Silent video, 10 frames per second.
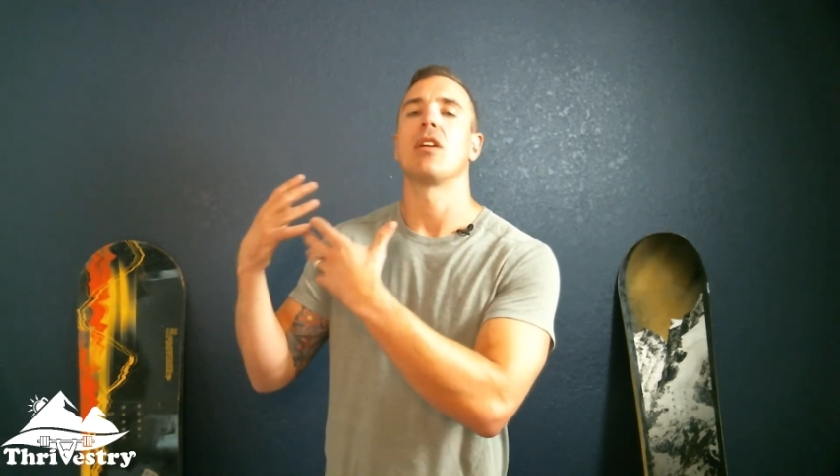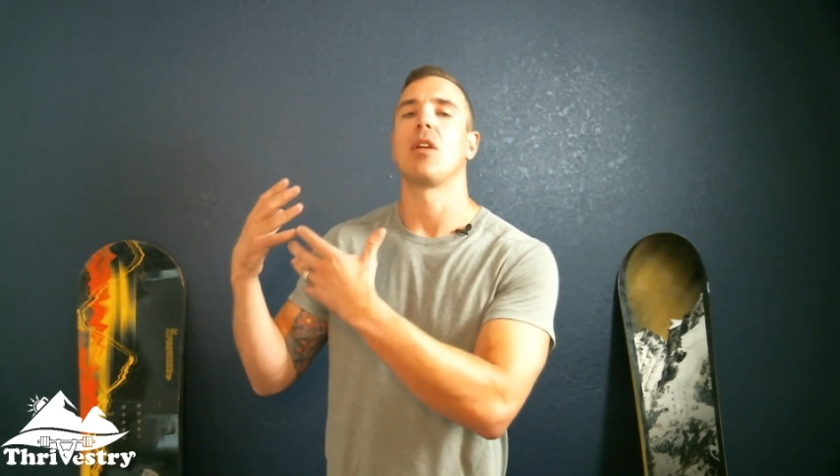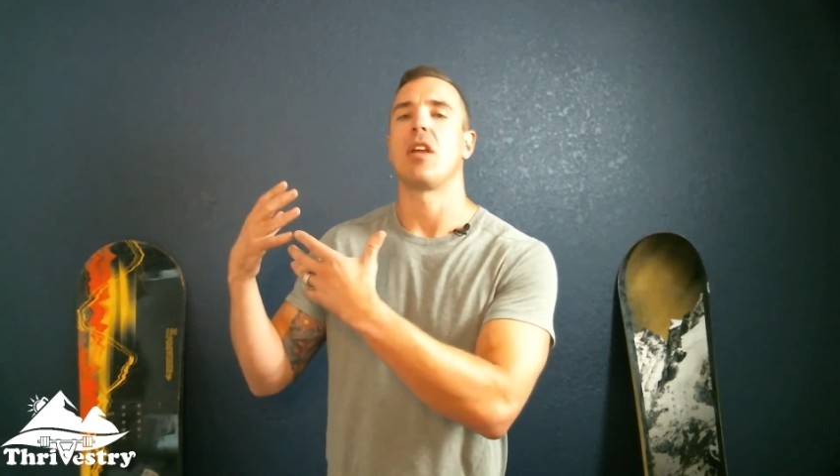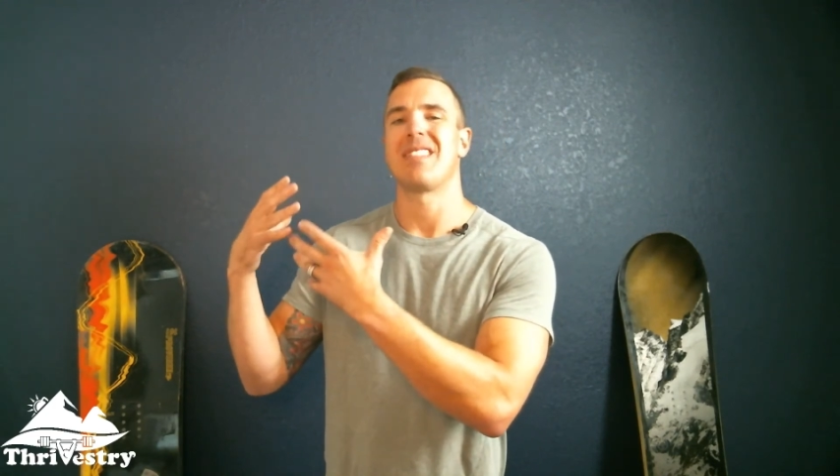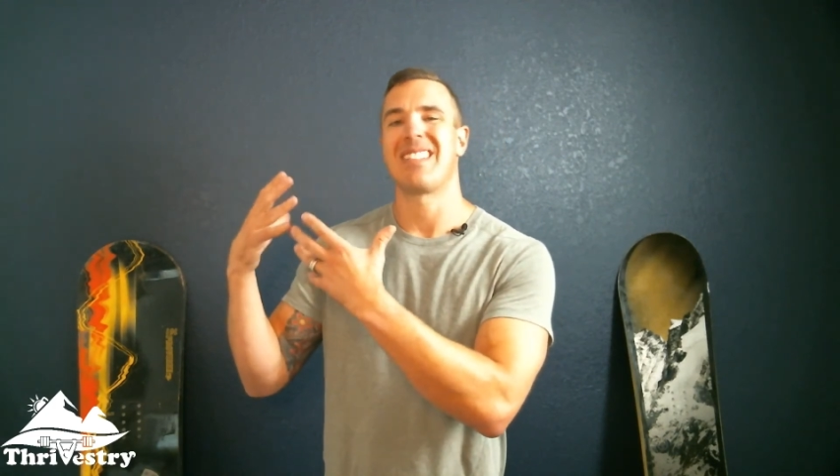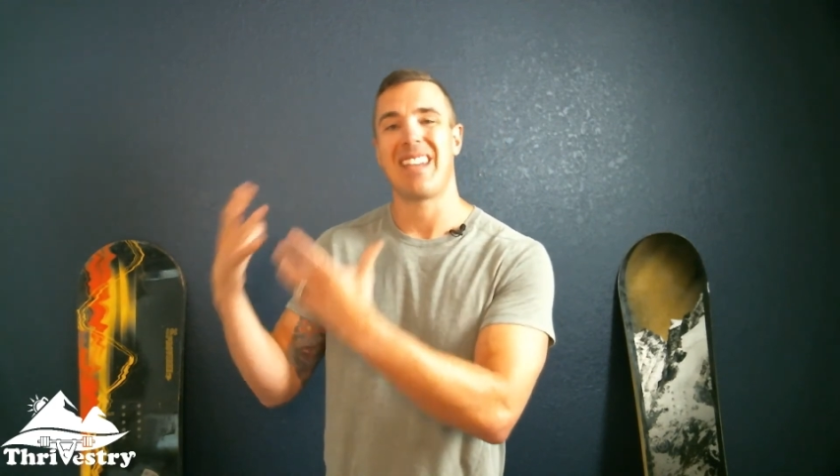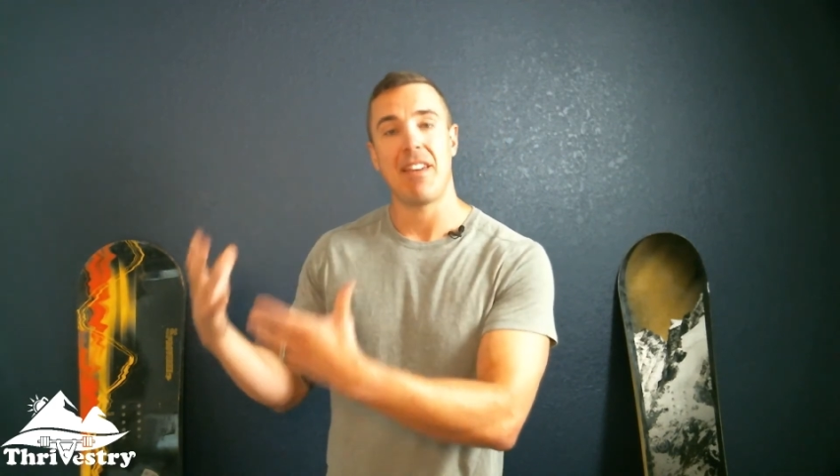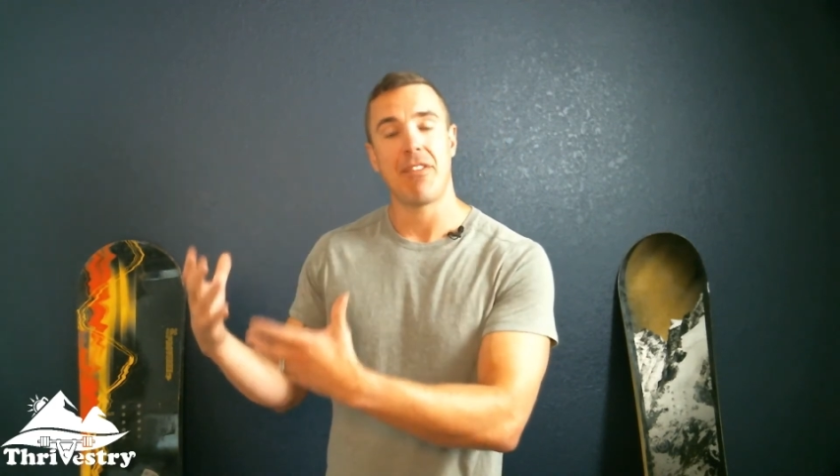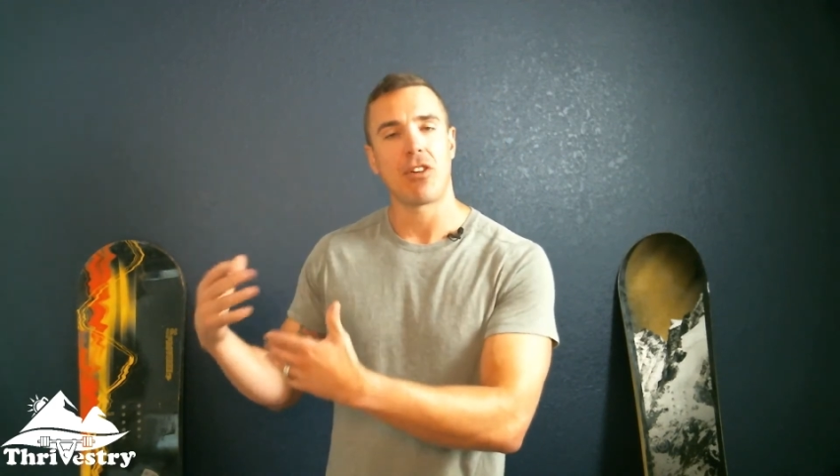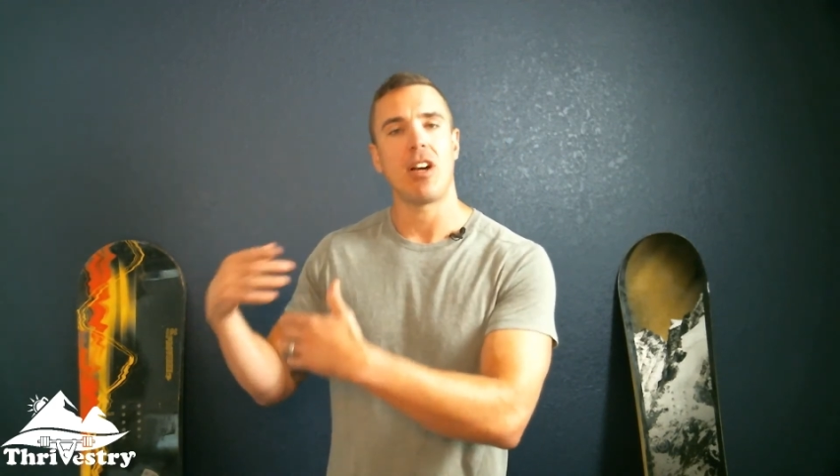it's
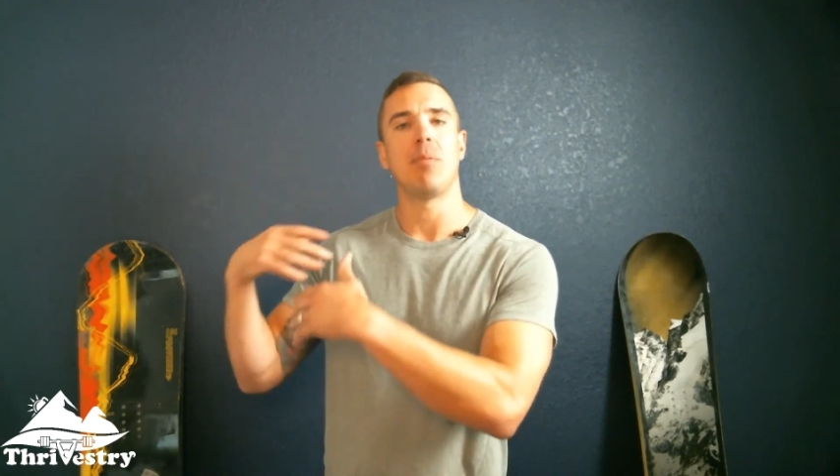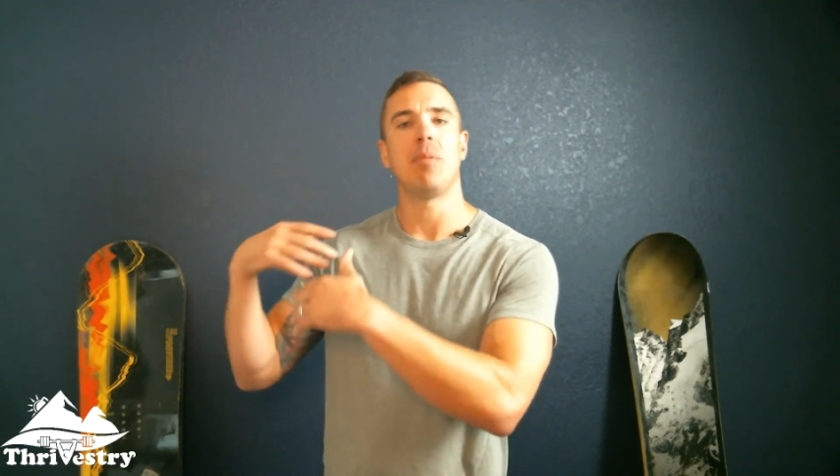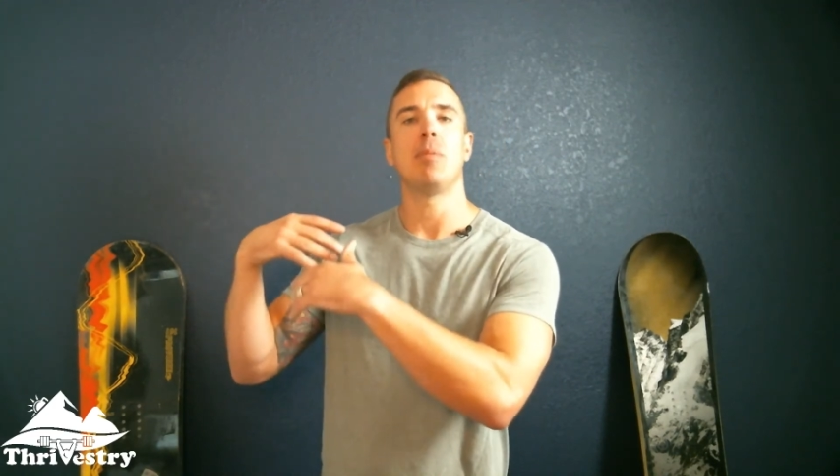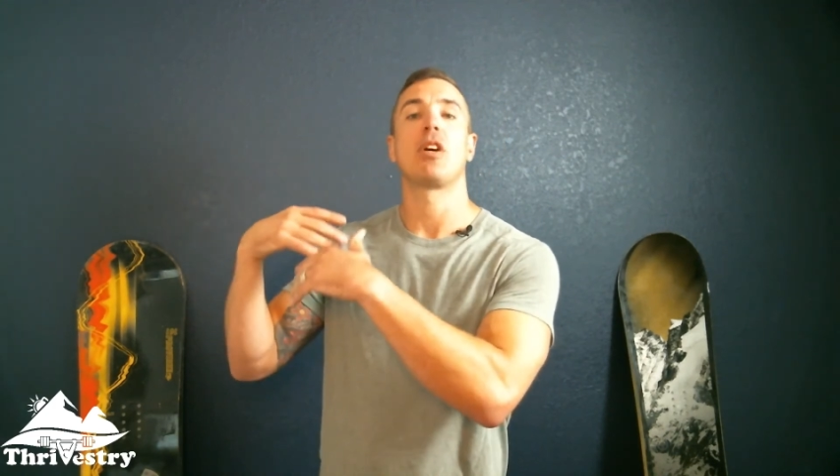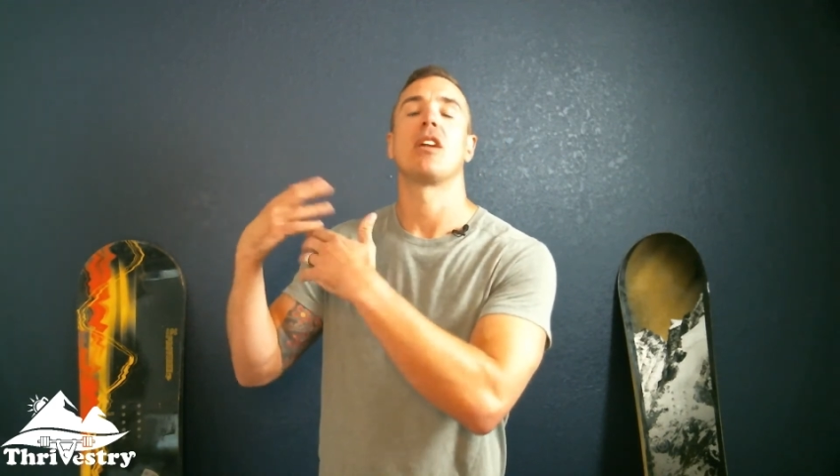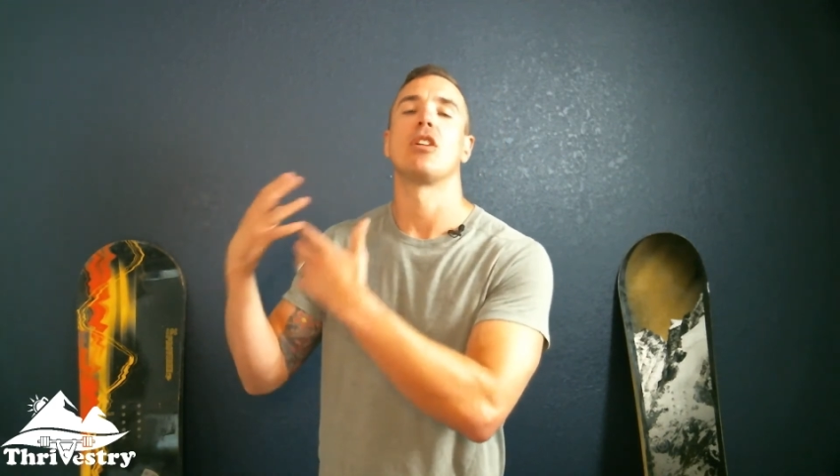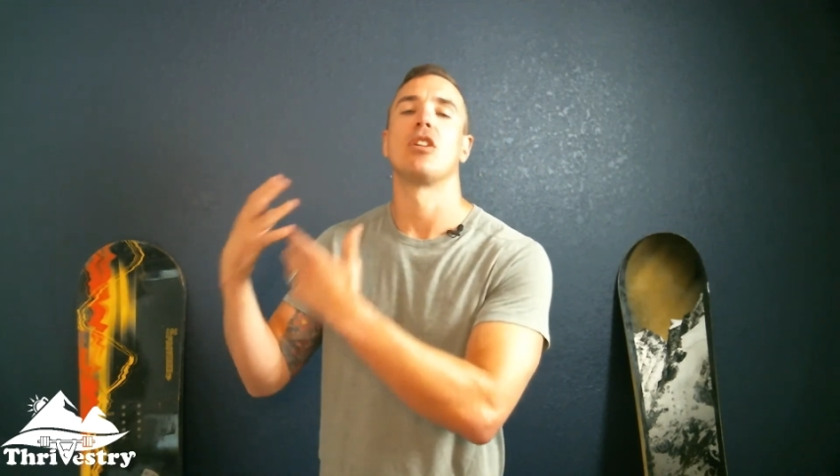safer and people can